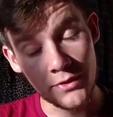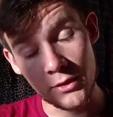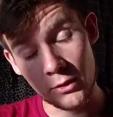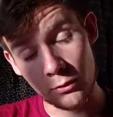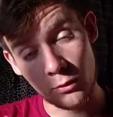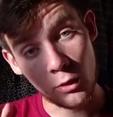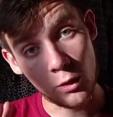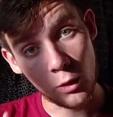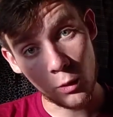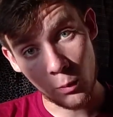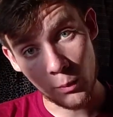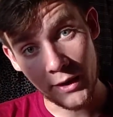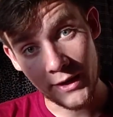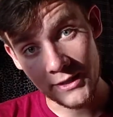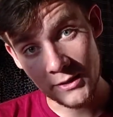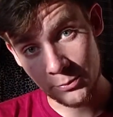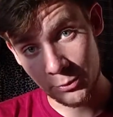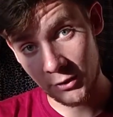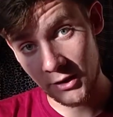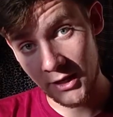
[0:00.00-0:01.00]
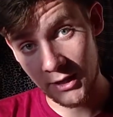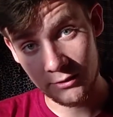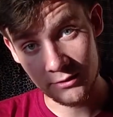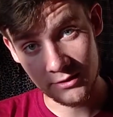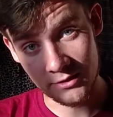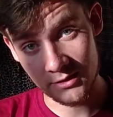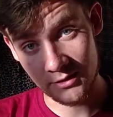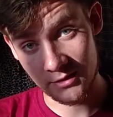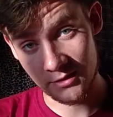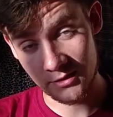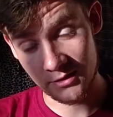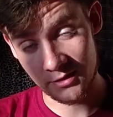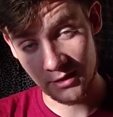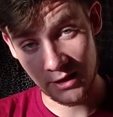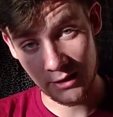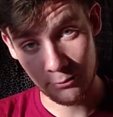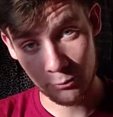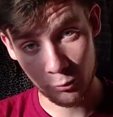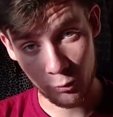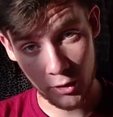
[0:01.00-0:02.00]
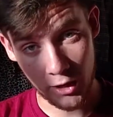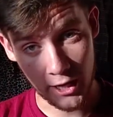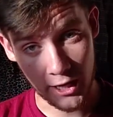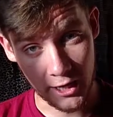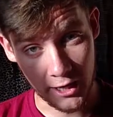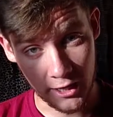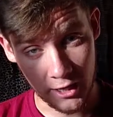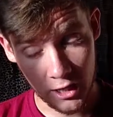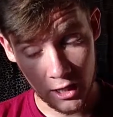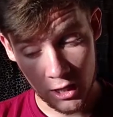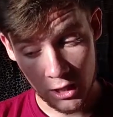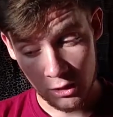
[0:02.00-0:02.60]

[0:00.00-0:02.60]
they're always pronounced in the same way.